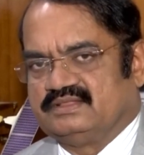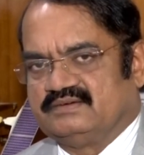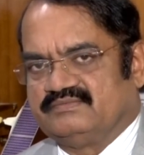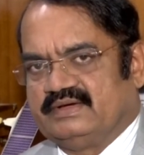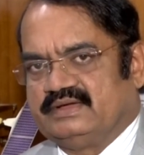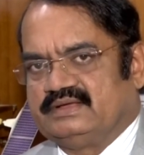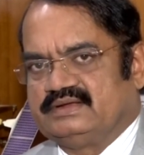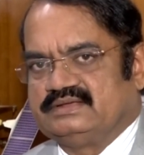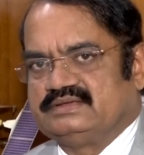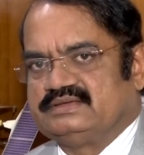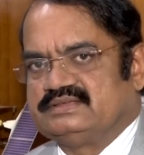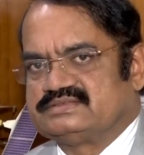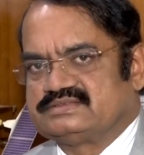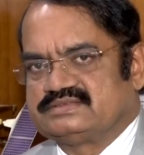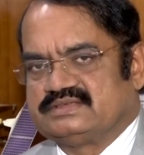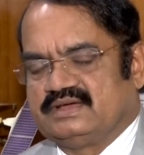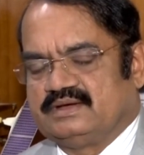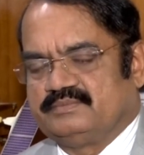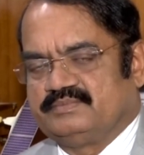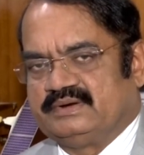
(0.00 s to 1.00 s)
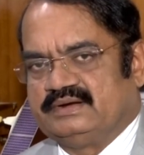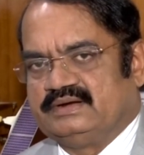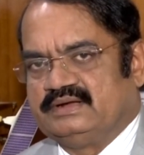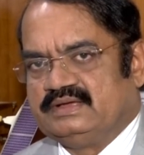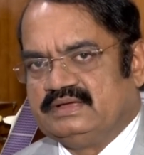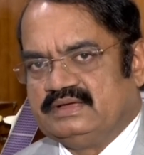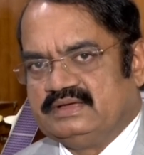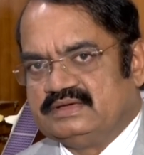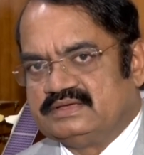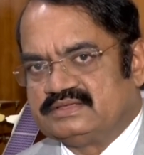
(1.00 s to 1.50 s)
The firing is happened
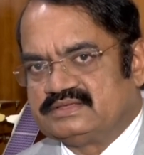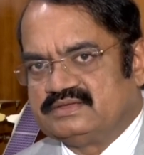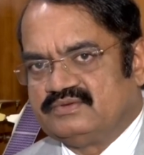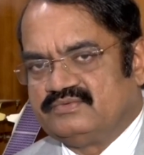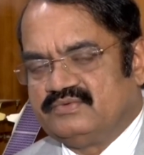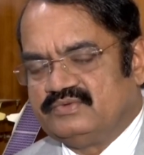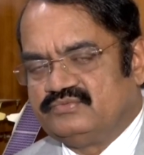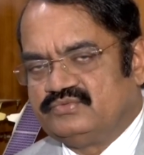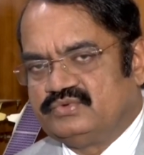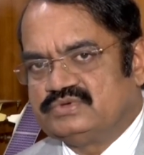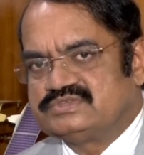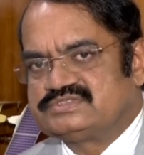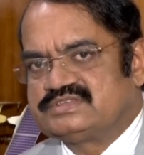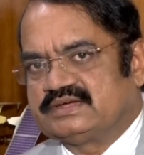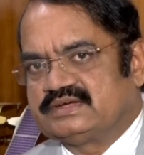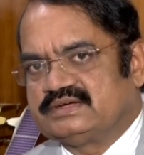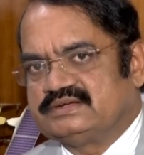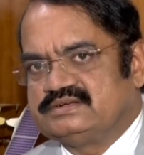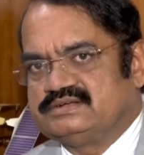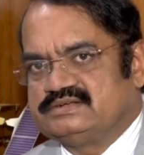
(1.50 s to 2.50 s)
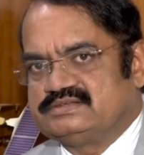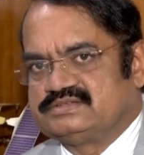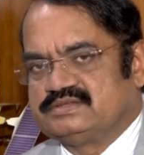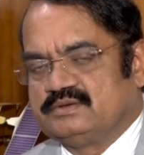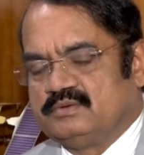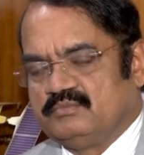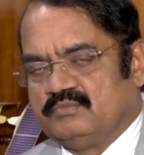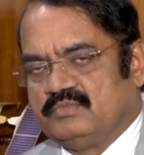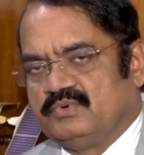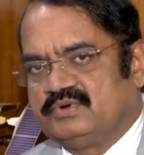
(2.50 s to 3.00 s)
few seconds
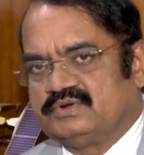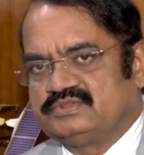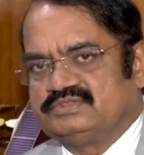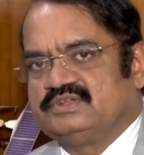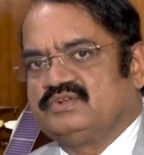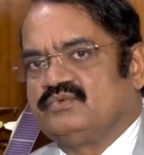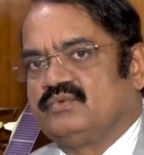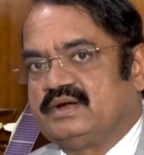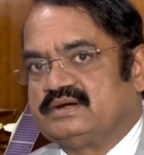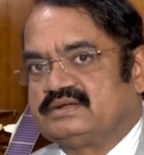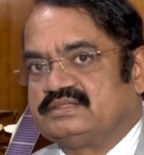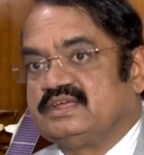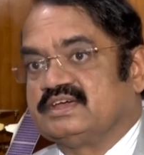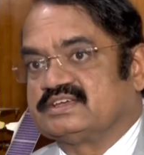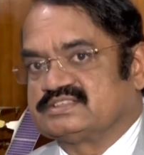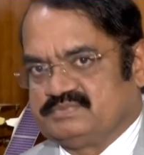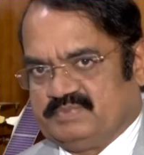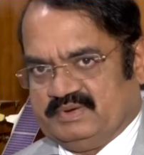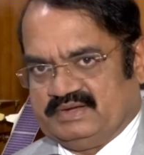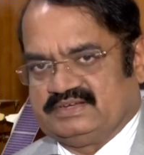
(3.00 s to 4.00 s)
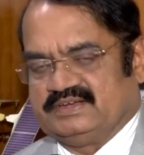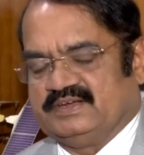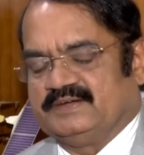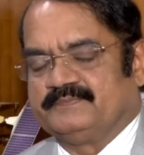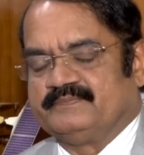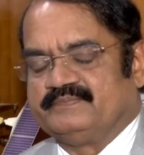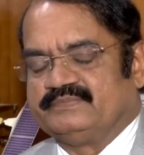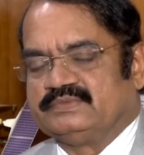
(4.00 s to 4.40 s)
more than what they expected.